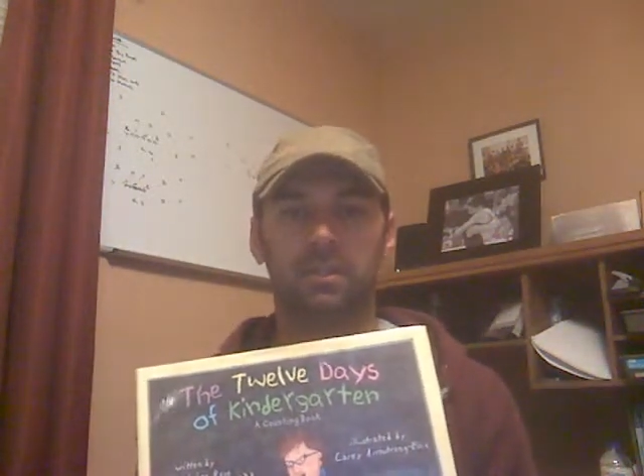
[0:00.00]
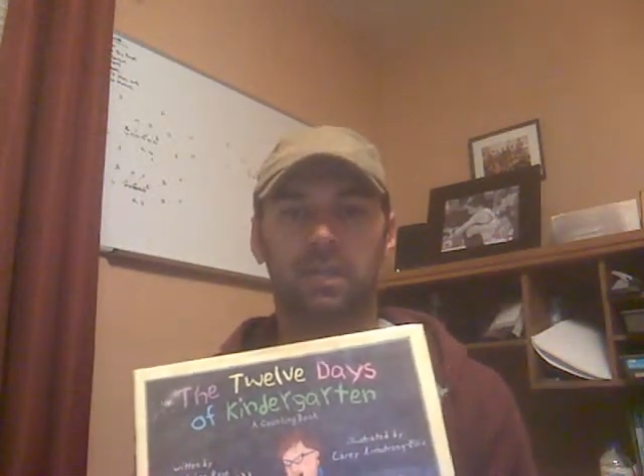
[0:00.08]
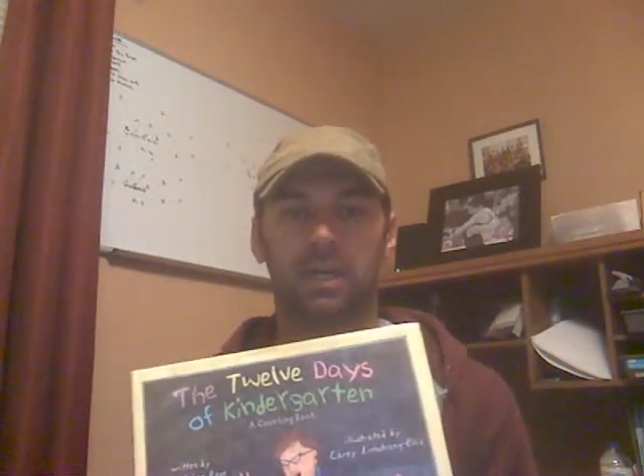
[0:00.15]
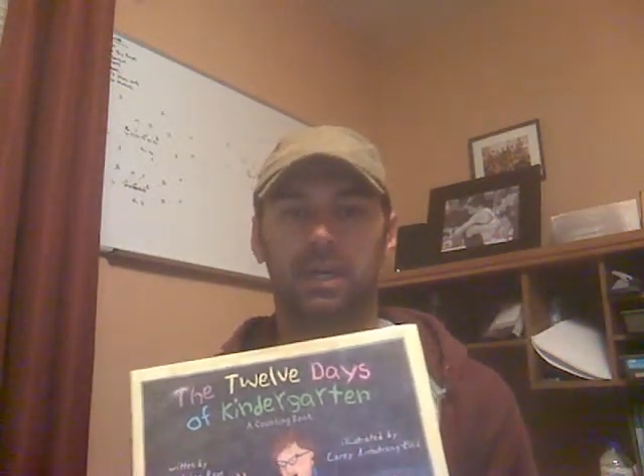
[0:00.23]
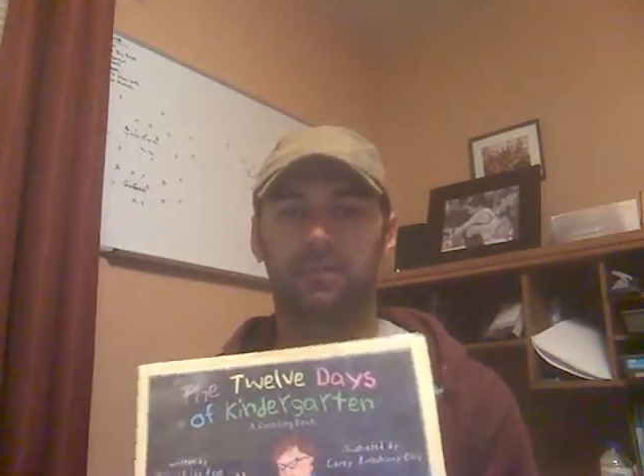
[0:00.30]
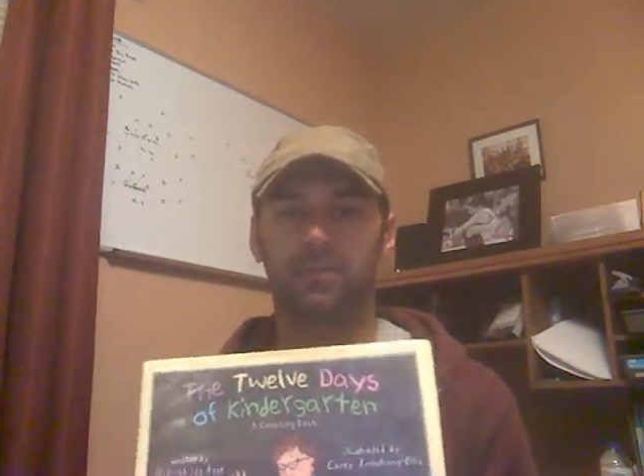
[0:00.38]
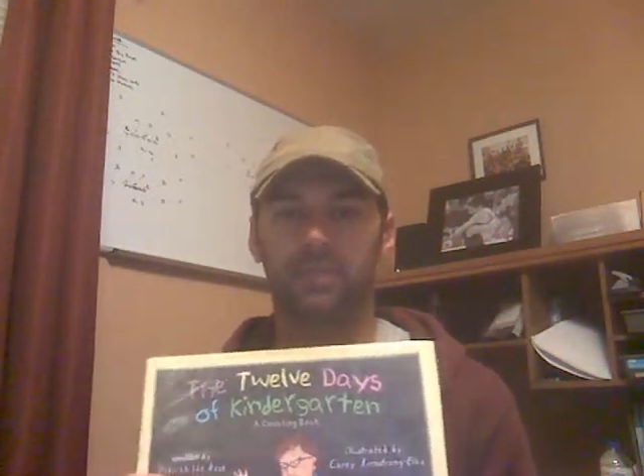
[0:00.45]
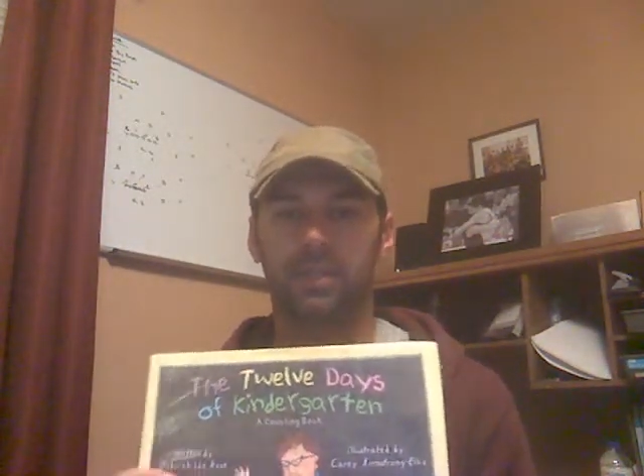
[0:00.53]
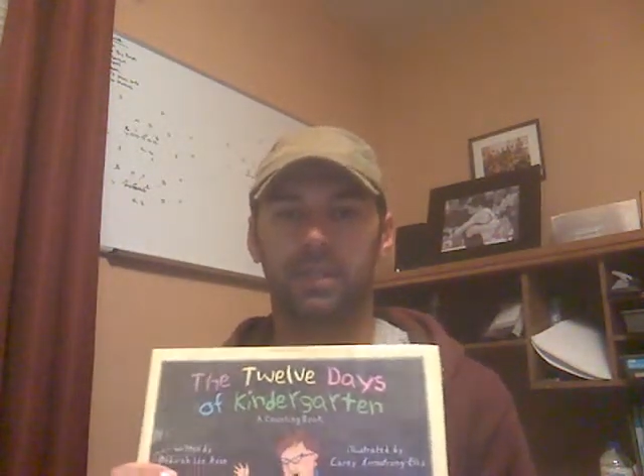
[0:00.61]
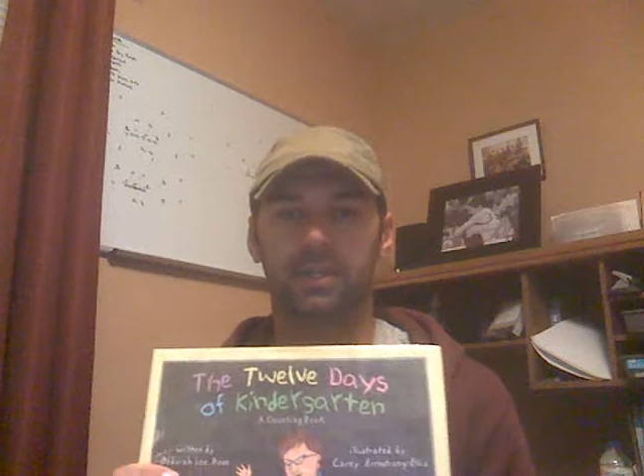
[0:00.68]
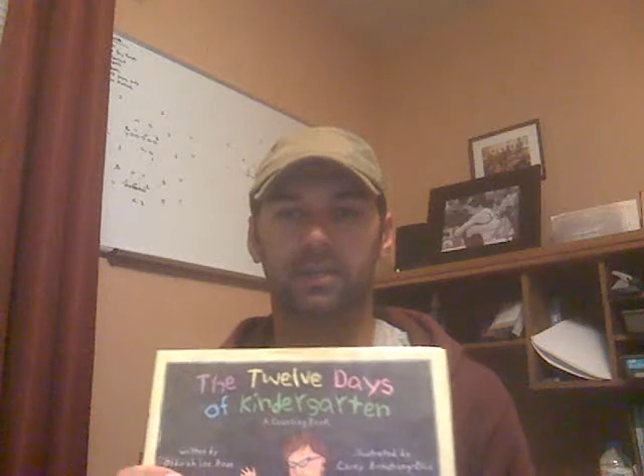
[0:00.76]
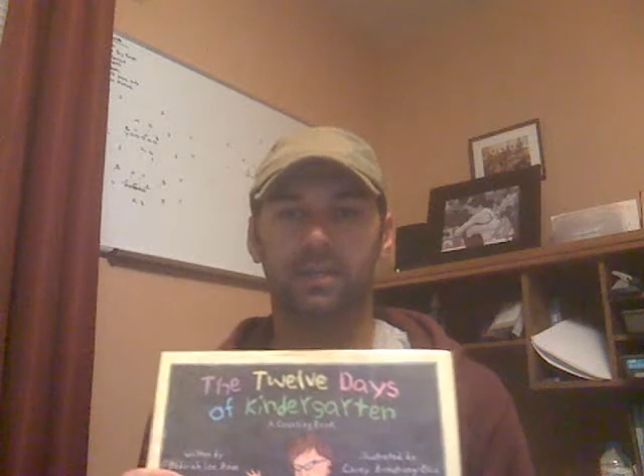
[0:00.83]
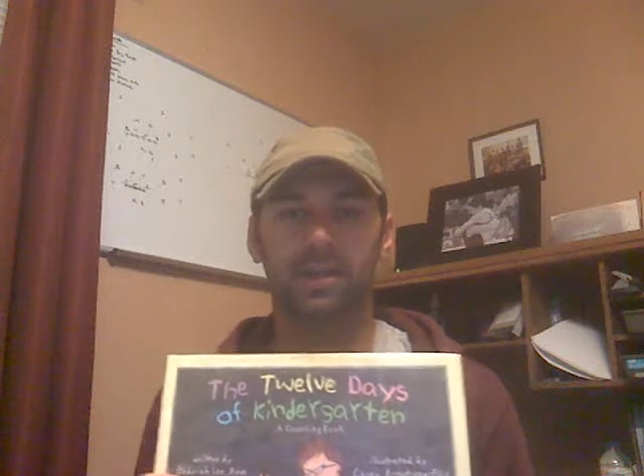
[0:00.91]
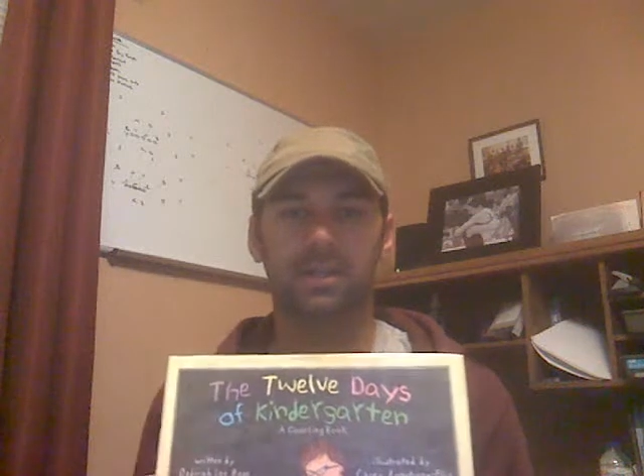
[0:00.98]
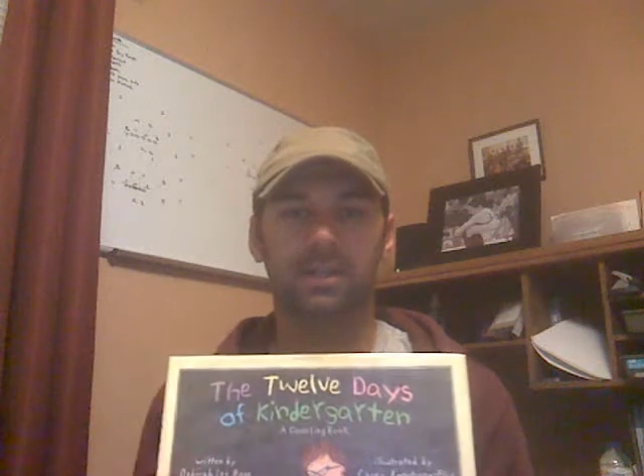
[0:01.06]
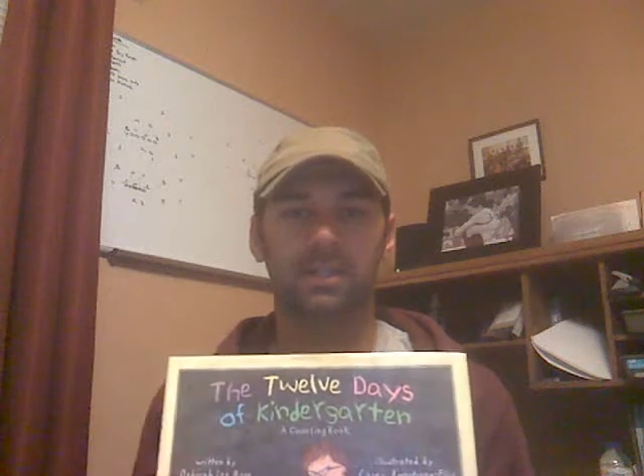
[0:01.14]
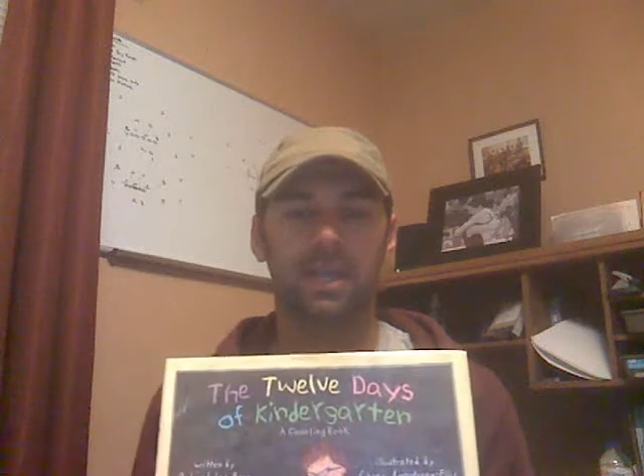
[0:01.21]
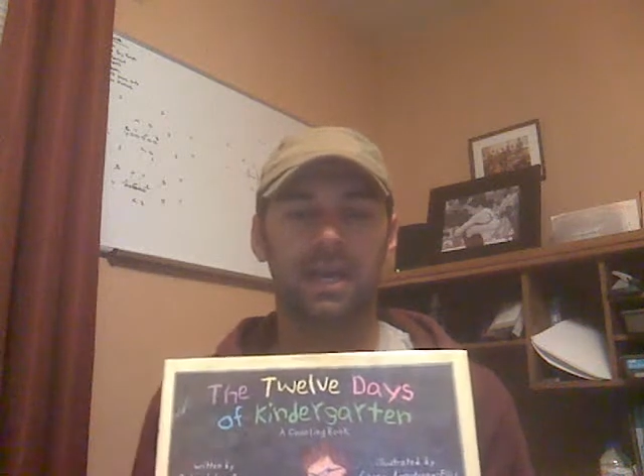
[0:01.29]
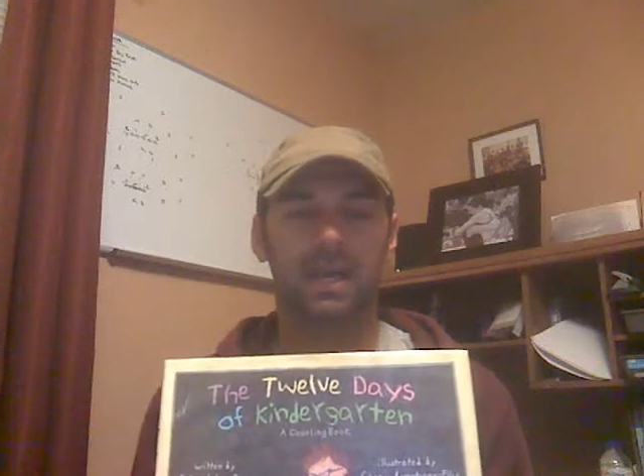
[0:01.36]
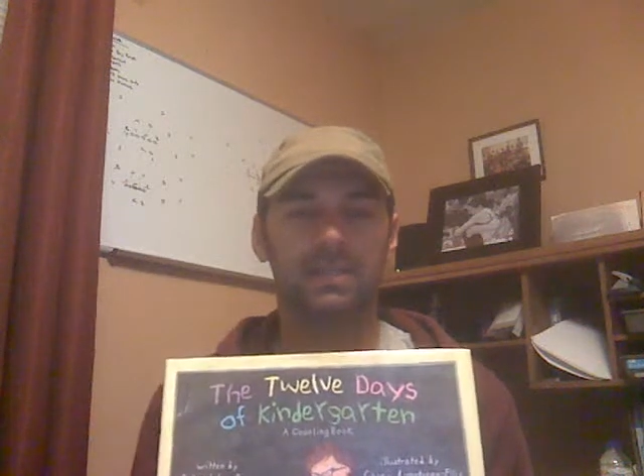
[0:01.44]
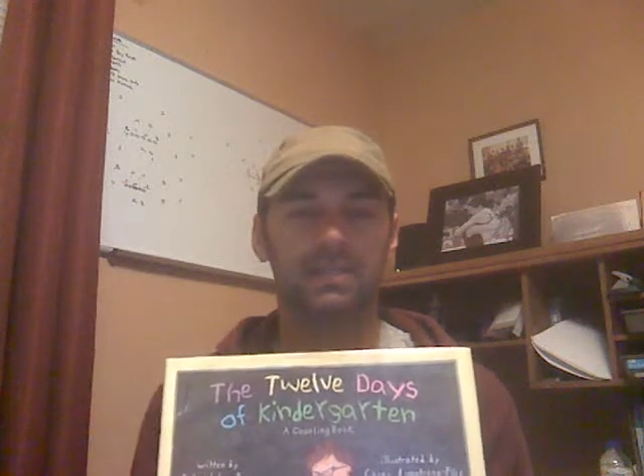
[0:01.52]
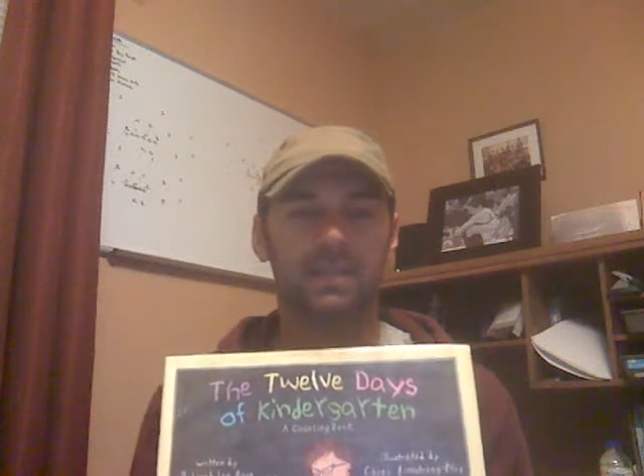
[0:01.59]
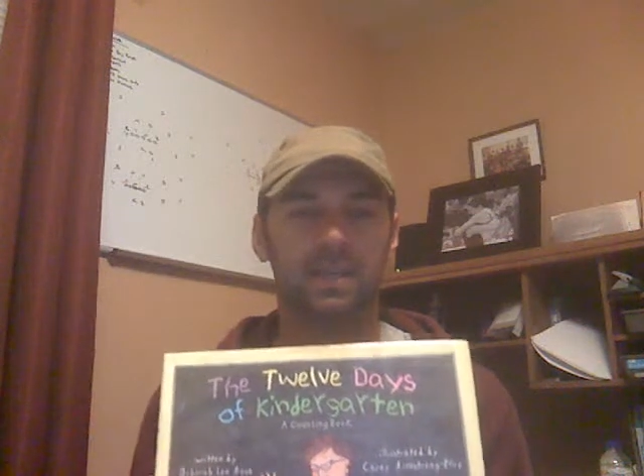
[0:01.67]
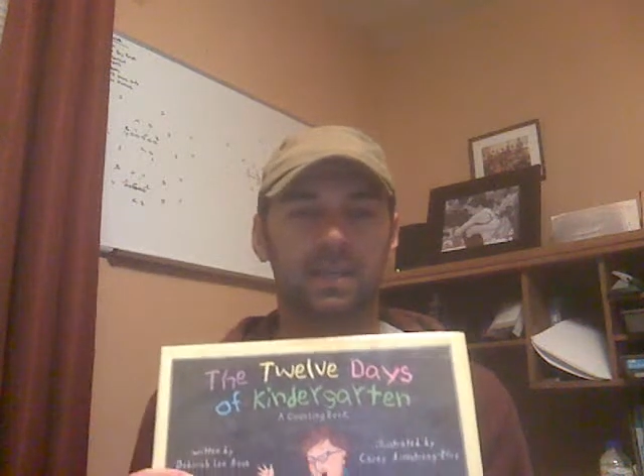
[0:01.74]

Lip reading: for the kindergarten class.